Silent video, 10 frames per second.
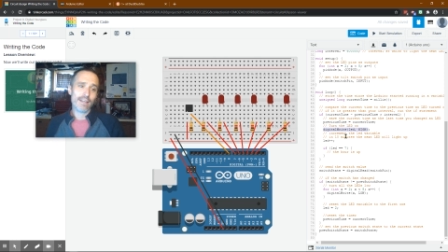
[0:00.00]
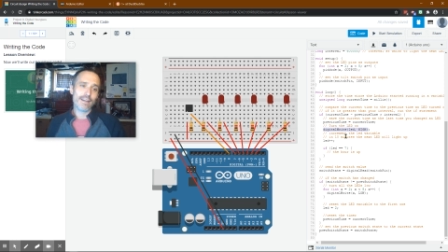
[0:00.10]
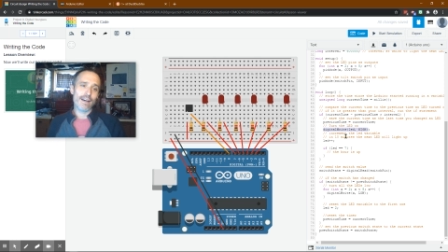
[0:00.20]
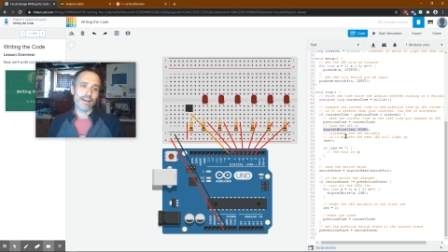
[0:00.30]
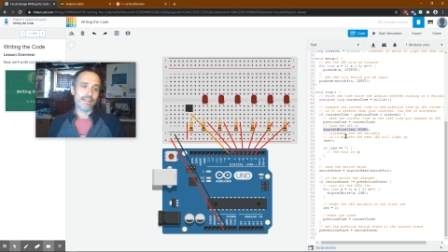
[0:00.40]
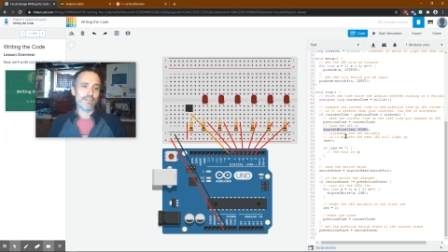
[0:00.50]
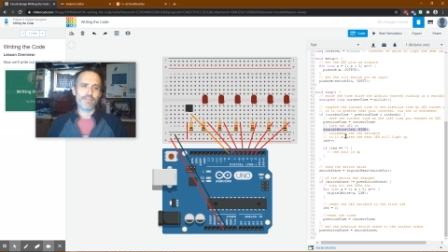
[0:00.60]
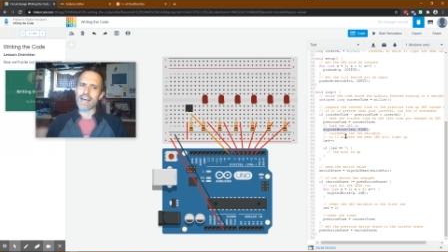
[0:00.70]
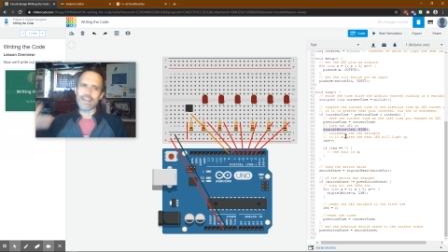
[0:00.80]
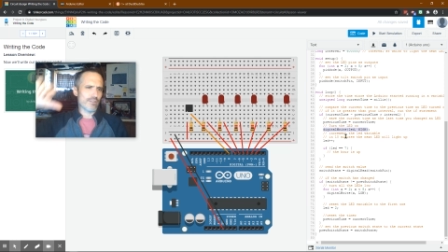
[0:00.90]
Uh, if
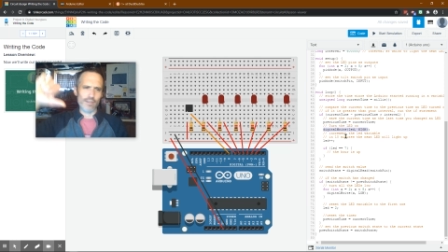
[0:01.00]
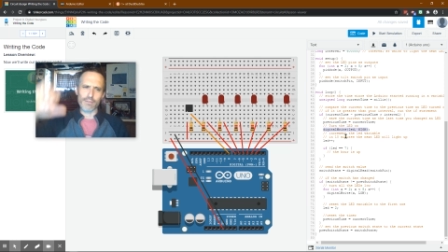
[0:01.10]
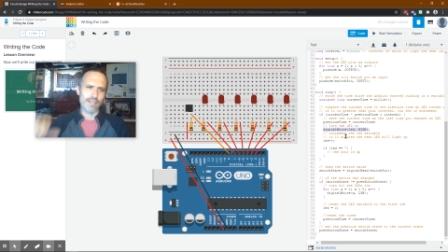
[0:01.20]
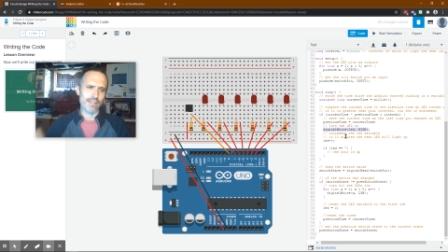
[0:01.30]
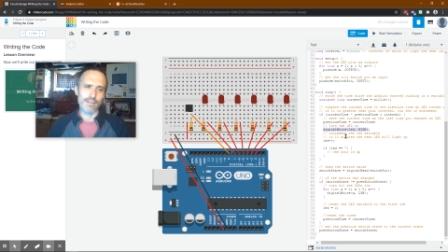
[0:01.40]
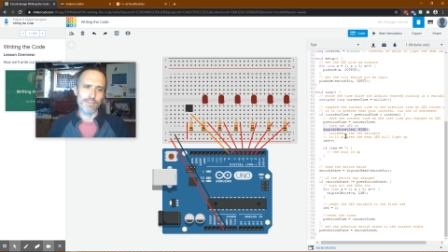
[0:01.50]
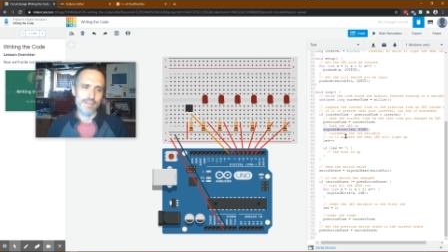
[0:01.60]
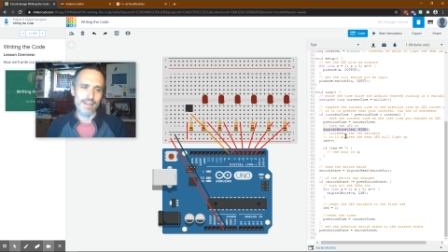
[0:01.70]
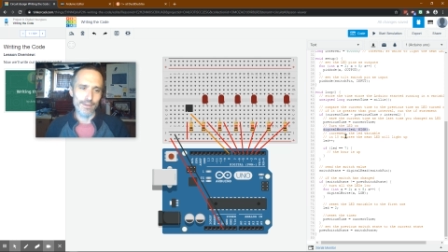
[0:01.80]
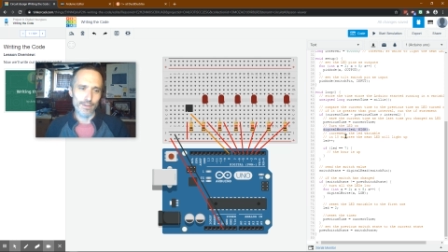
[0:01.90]
not, don't give me a
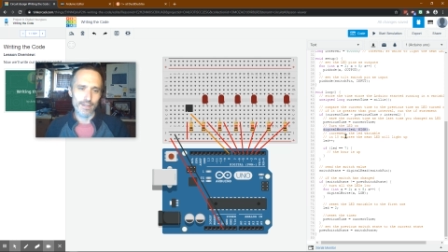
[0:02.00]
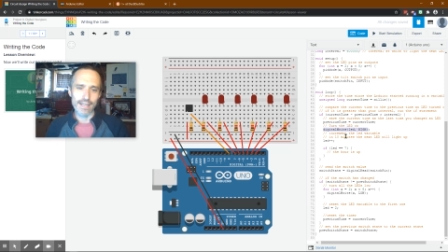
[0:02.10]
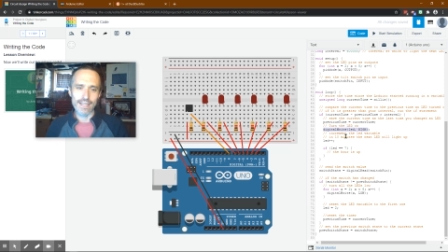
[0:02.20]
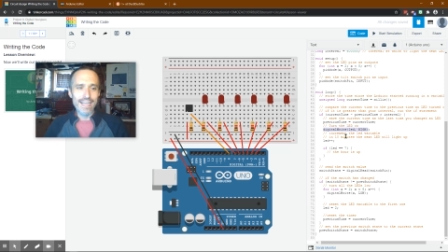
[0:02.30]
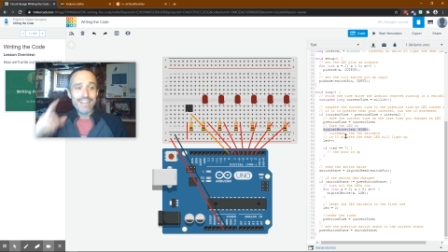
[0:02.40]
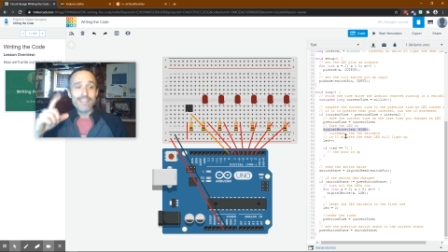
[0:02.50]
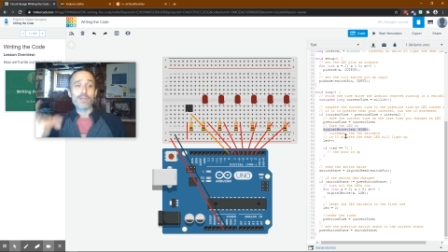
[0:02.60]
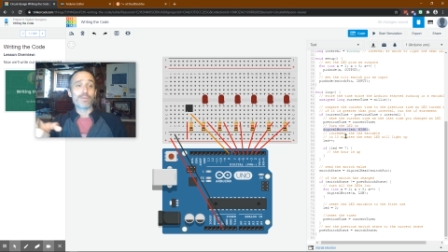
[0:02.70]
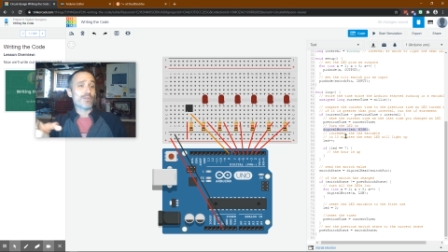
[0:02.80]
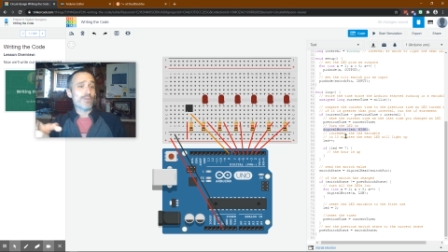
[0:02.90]
thumbs down, okay?
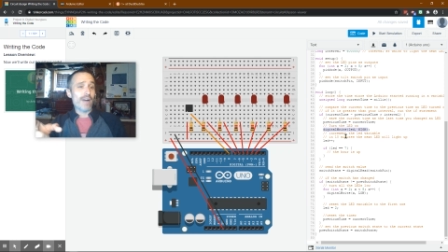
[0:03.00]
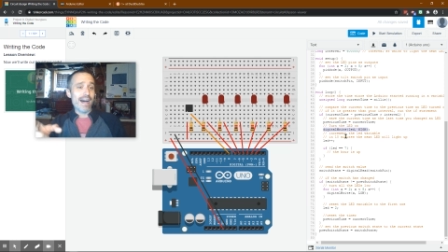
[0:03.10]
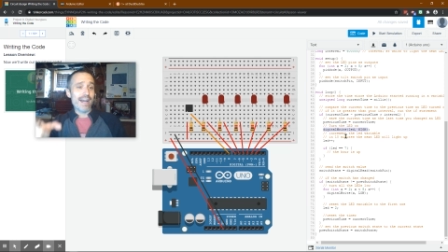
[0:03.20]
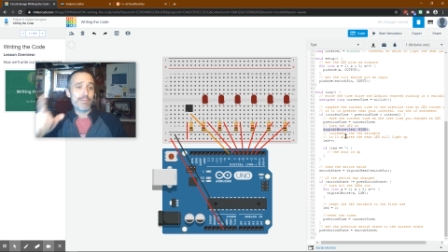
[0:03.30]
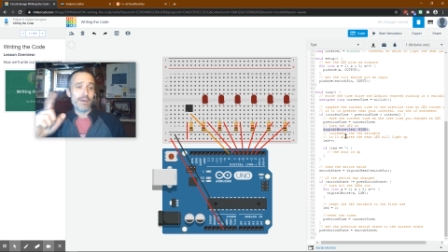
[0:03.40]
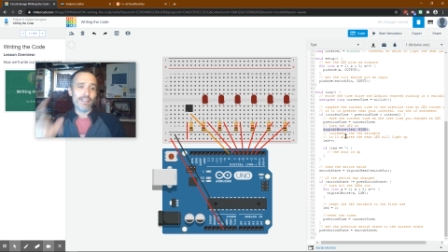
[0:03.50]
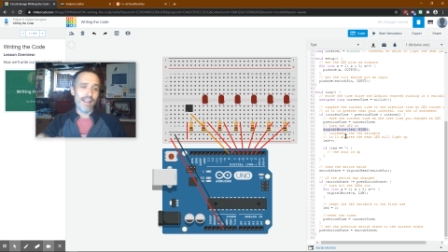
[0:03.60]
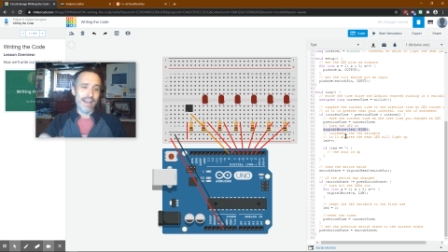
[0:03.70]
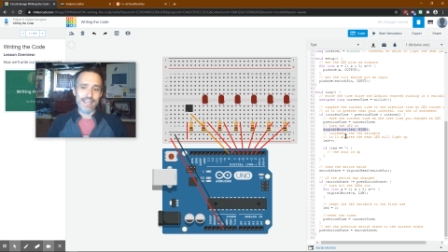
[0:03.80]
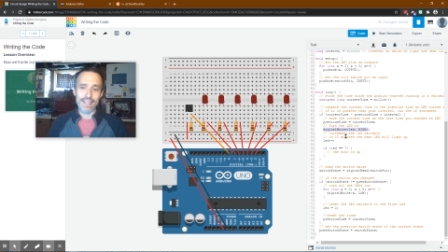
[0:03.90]
Subscribe,
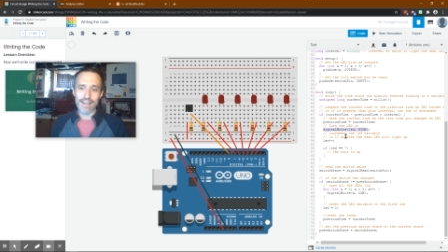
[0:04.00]
like.